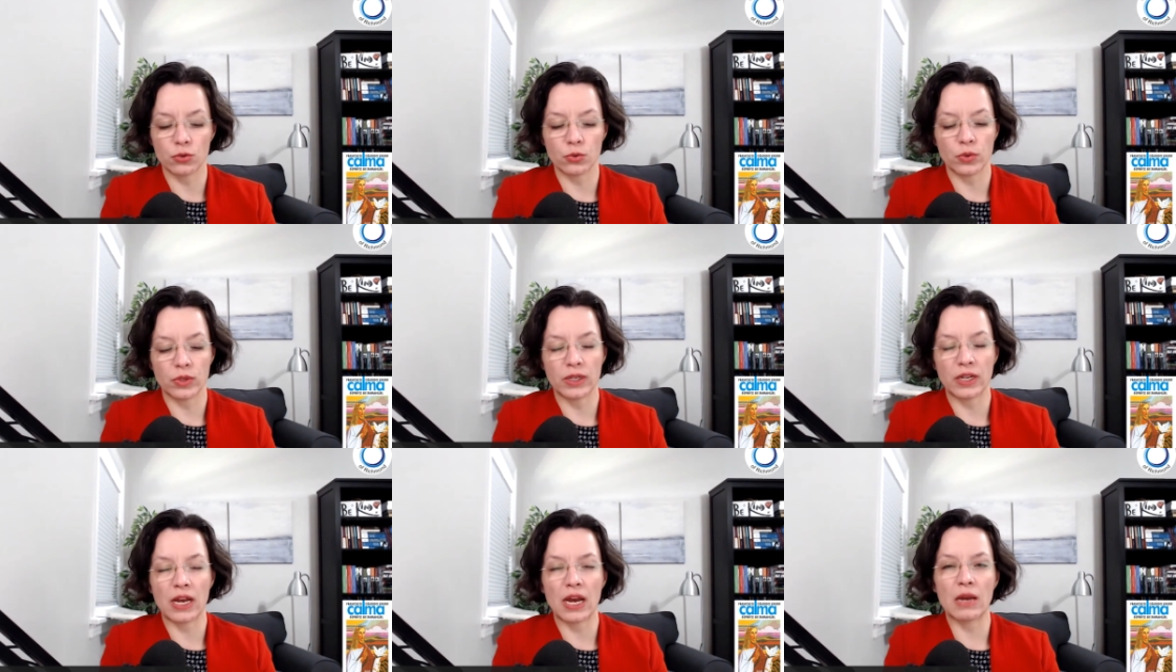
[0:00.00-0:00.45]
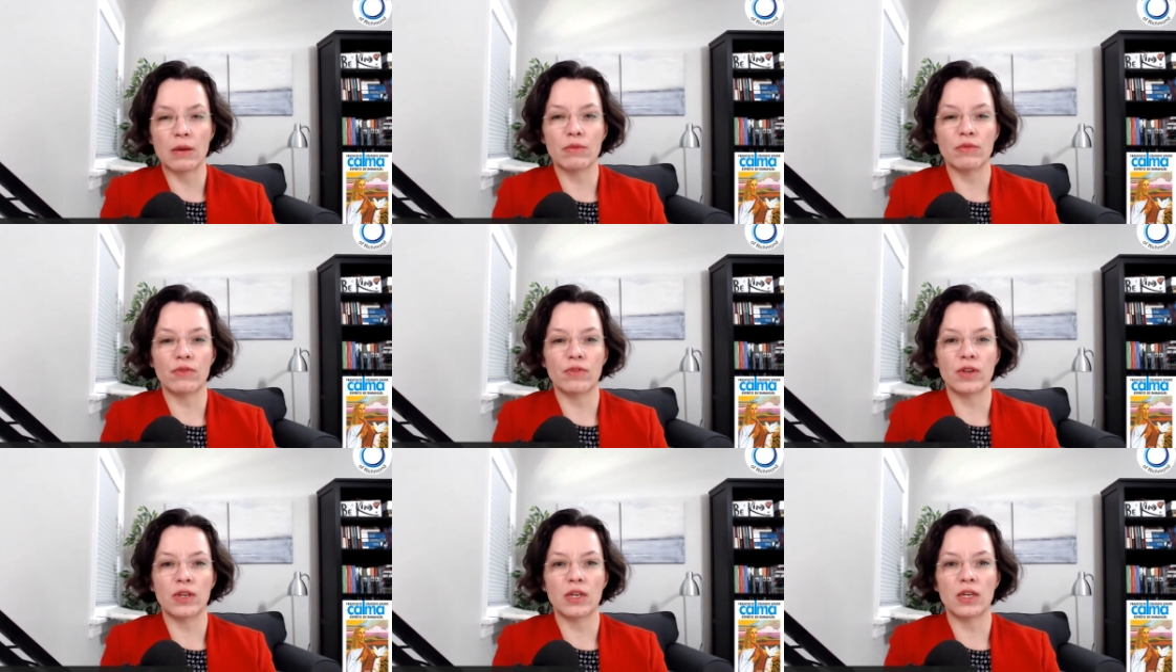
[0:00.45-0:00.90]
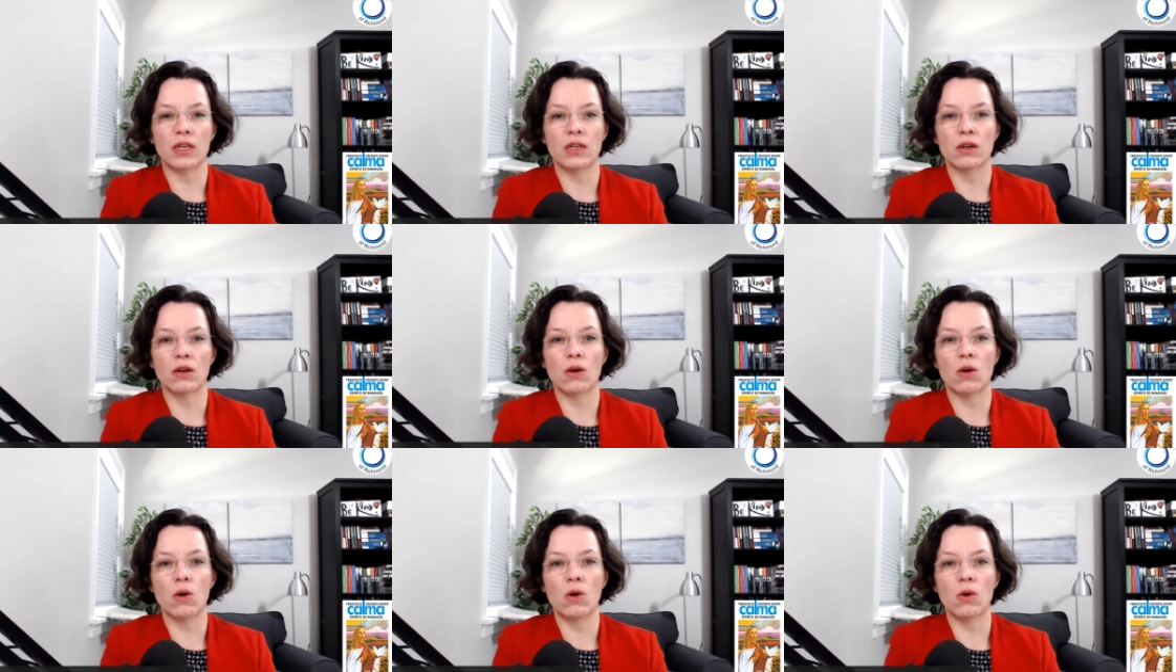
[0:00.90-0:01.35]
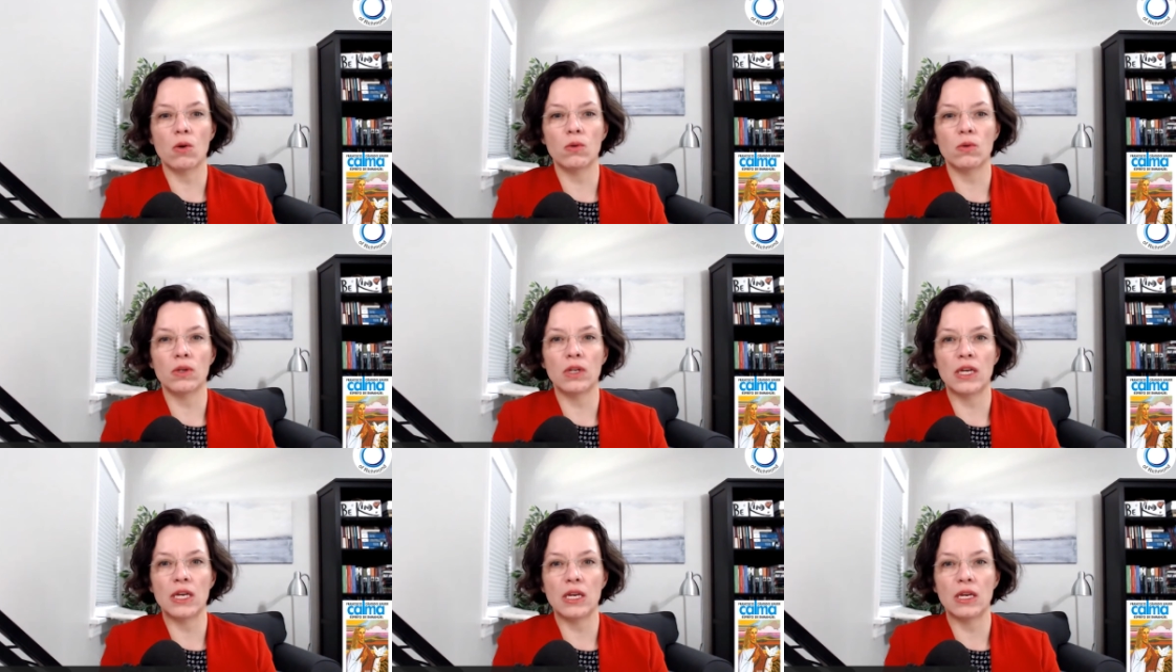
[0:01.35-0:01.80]
when I'm thinking
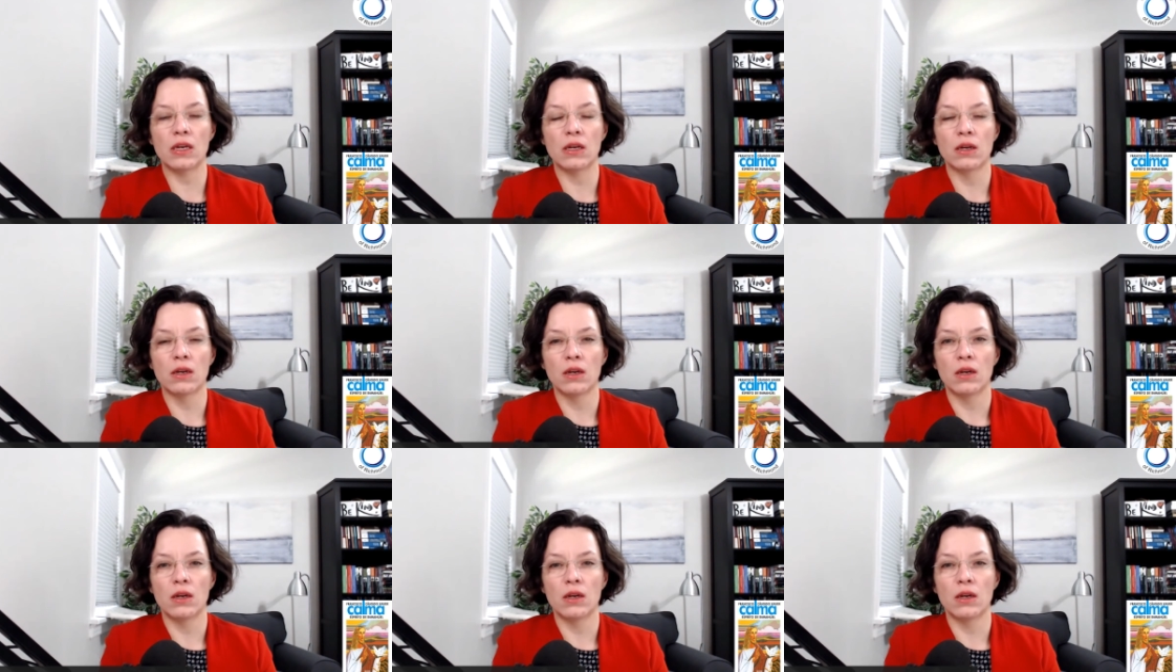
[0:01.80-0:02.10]
only